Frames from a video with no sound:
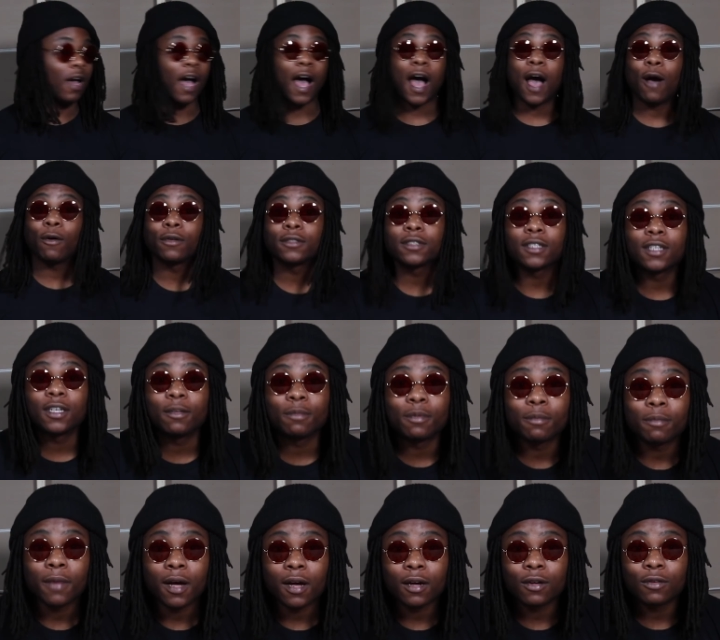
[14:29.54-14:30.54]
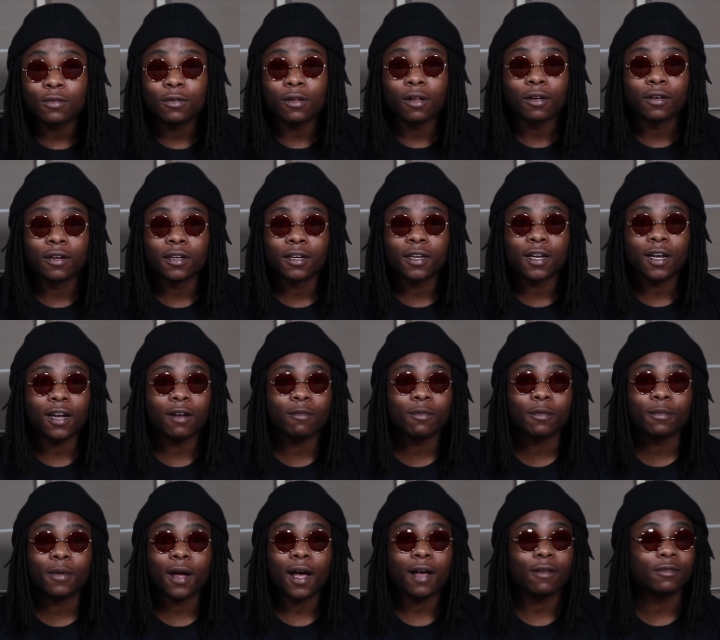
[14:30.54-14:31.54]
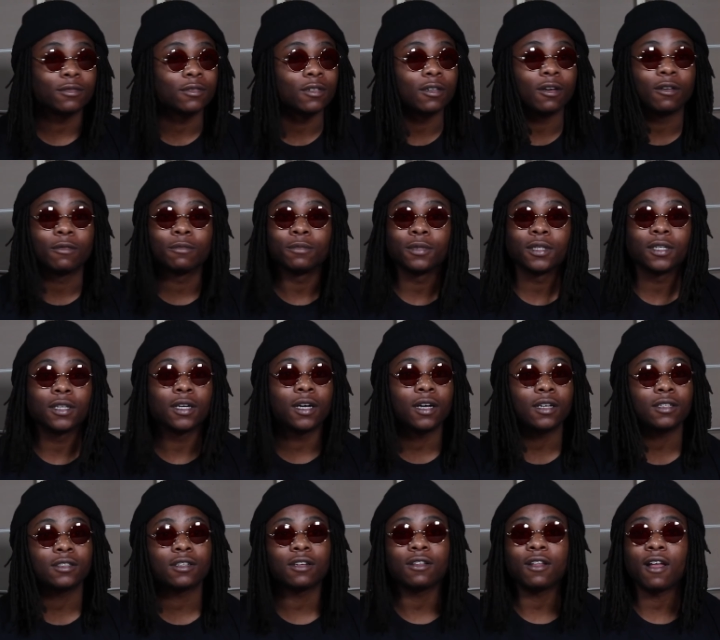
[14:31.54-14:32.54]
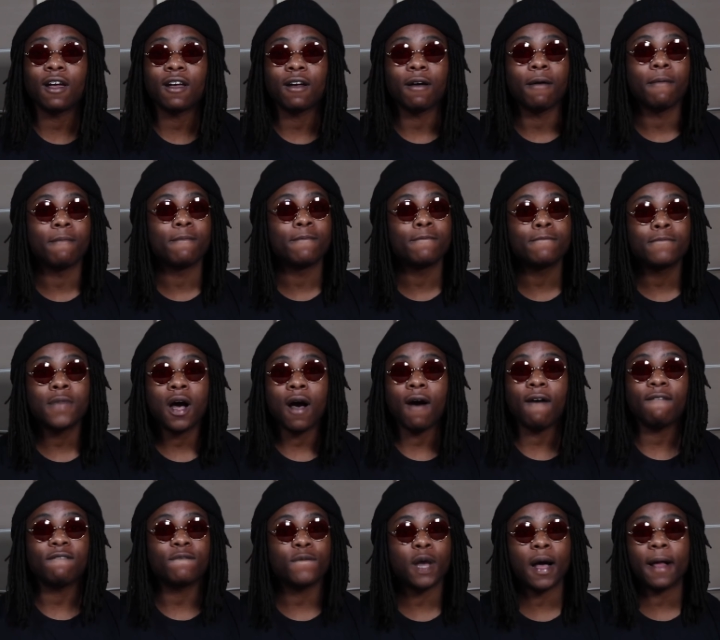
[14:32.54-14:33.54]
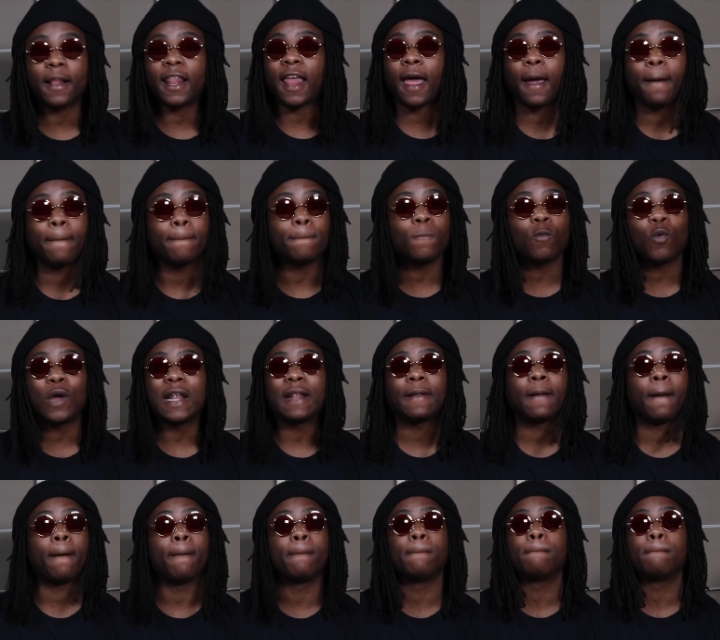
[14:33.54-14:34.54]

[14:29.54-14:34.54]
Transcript: I was keeping my cool on the camera, but I was gonna be cussing like a motherfucker. Like, what the?